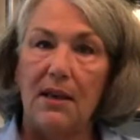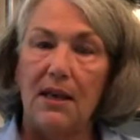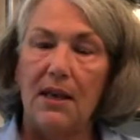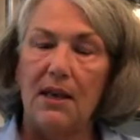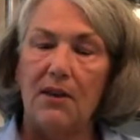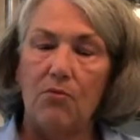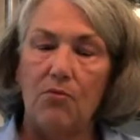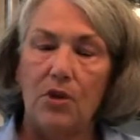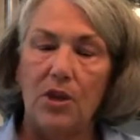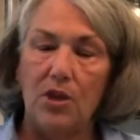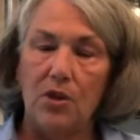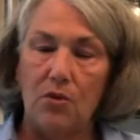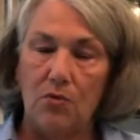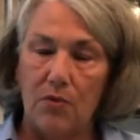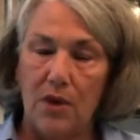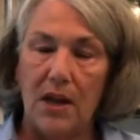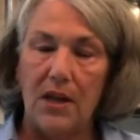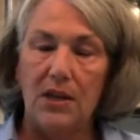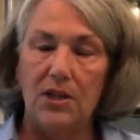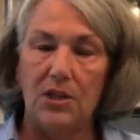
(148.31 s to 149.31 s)
When you're
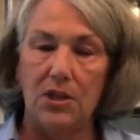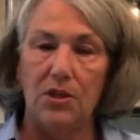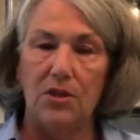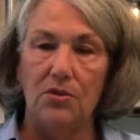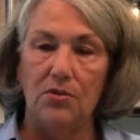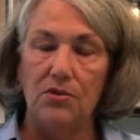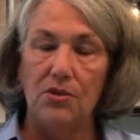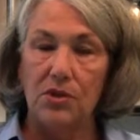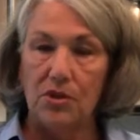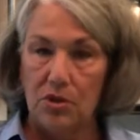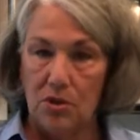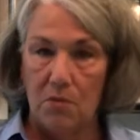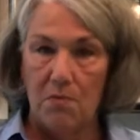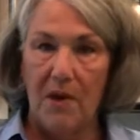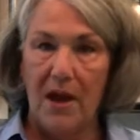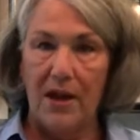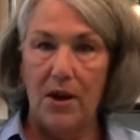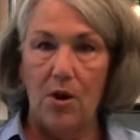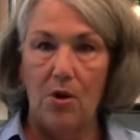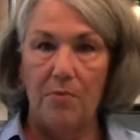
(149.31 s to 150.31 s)
ready to use it, you
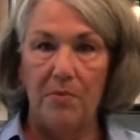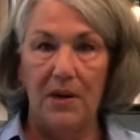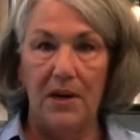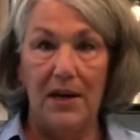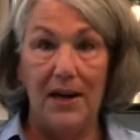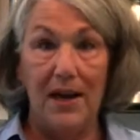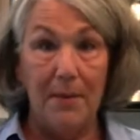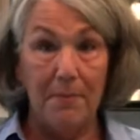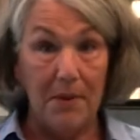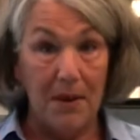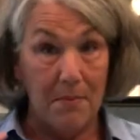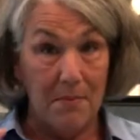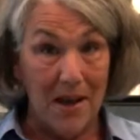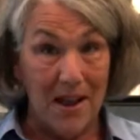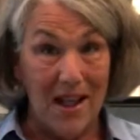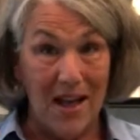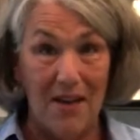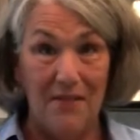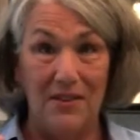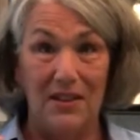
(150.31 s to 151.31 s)
might open it up. It might
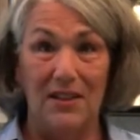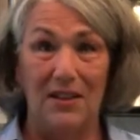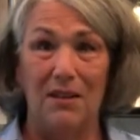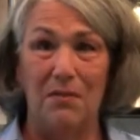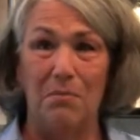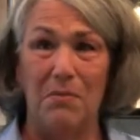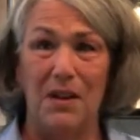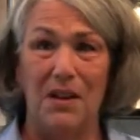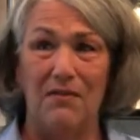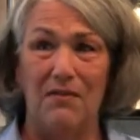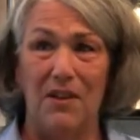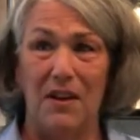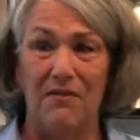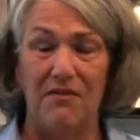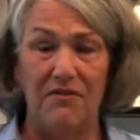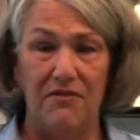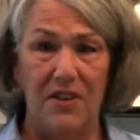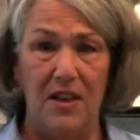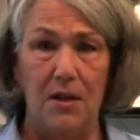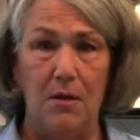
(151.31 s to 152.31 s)
have a little bit of a
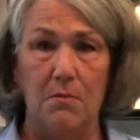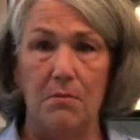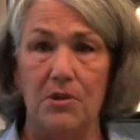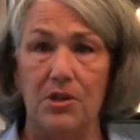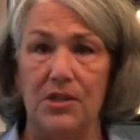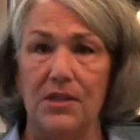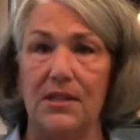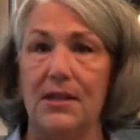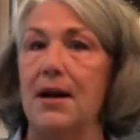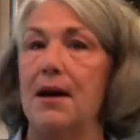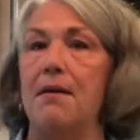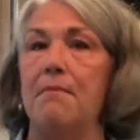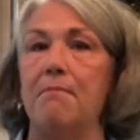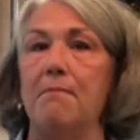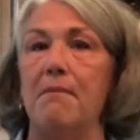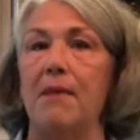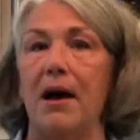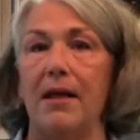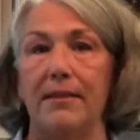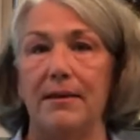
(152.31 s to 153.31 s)
film or
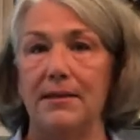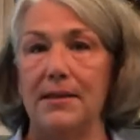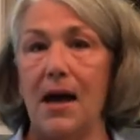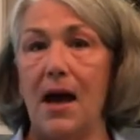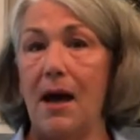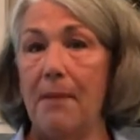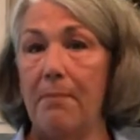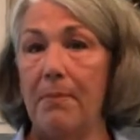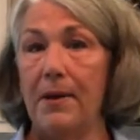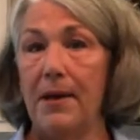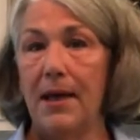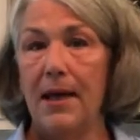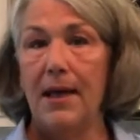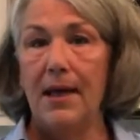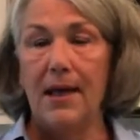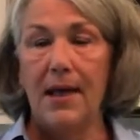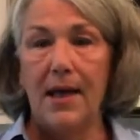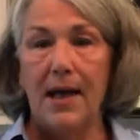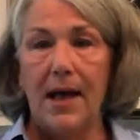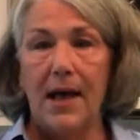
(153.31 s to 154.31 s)
scum on the top,
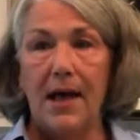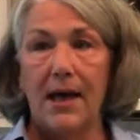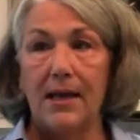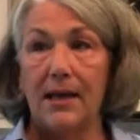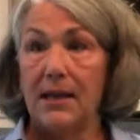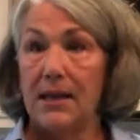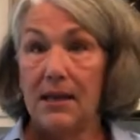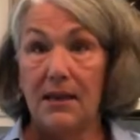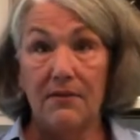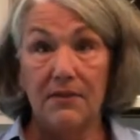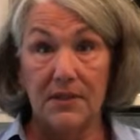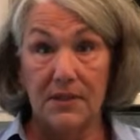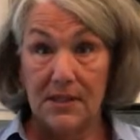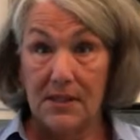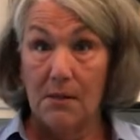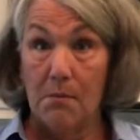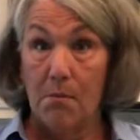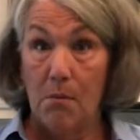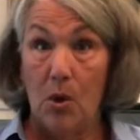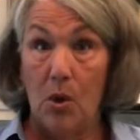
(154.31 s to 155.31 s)
even
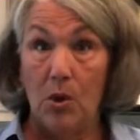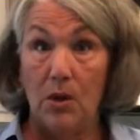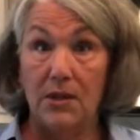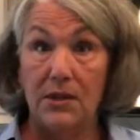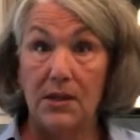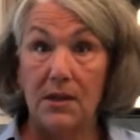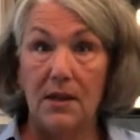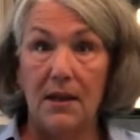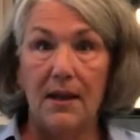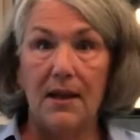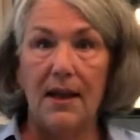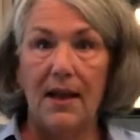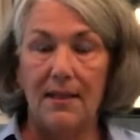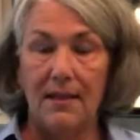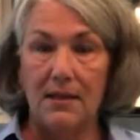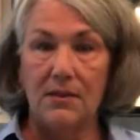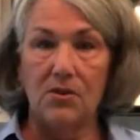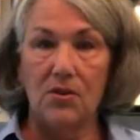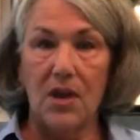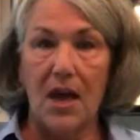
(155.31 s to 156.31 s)
some mold, and
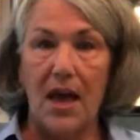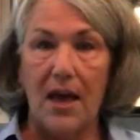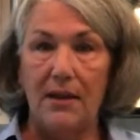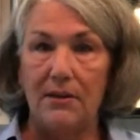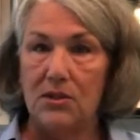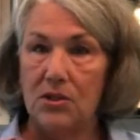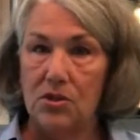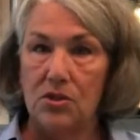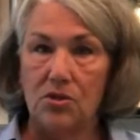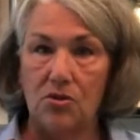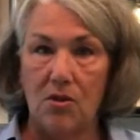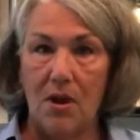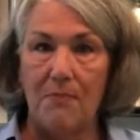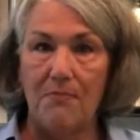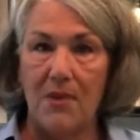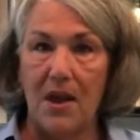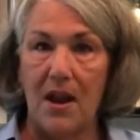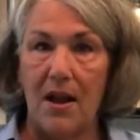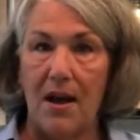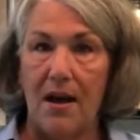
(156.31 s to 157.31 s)
that's okay. Just scrape
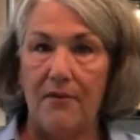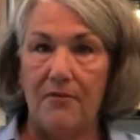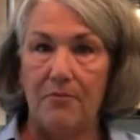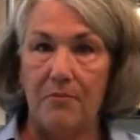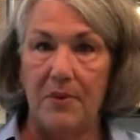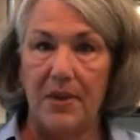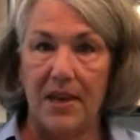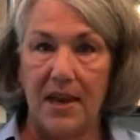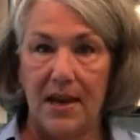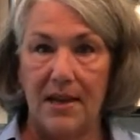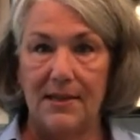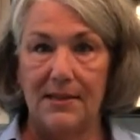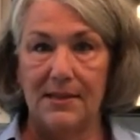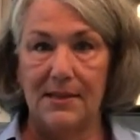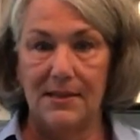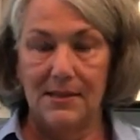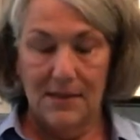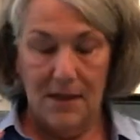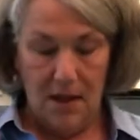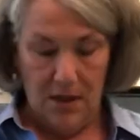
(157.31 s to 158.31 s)
that off because
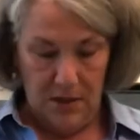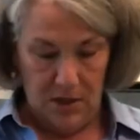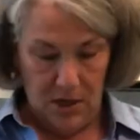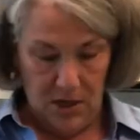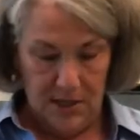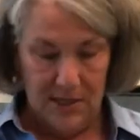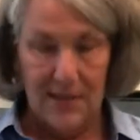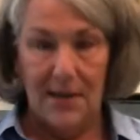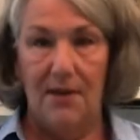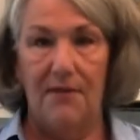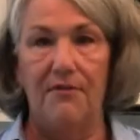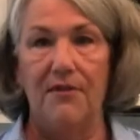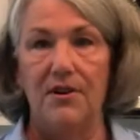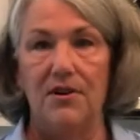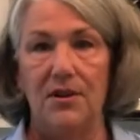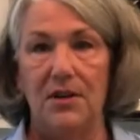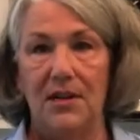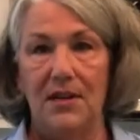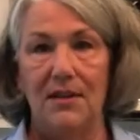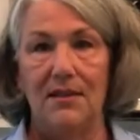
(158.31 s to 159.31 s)
it's all the good stuff
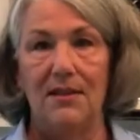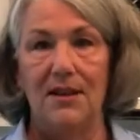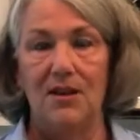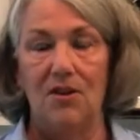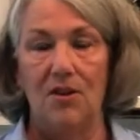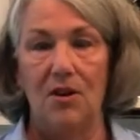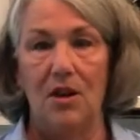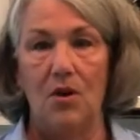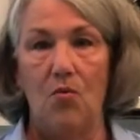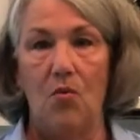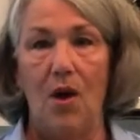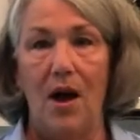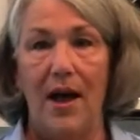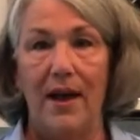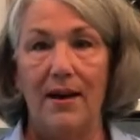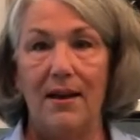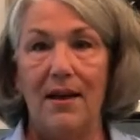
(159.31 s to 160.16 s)
underneath that you're going to want.